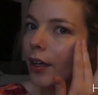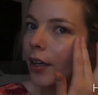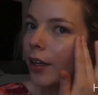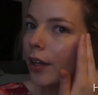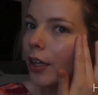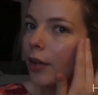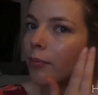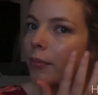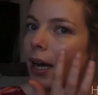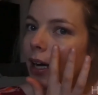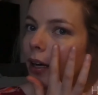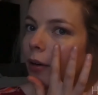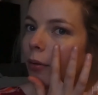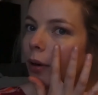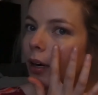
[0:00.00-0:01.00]

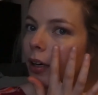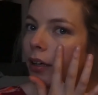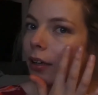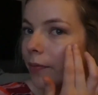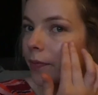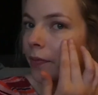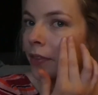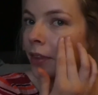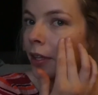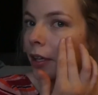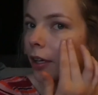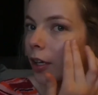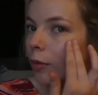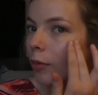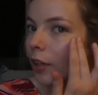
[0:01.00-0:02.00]
MAC one
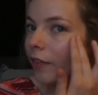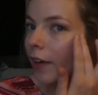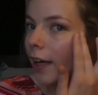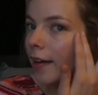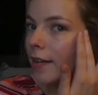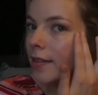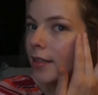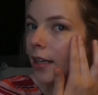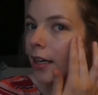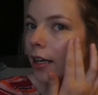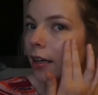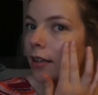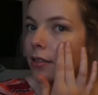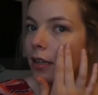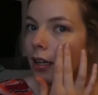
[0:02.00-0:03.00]
on my face
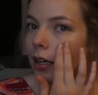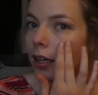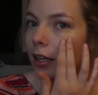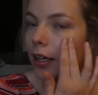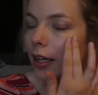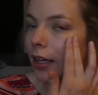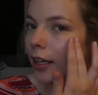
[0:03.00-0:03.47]
is I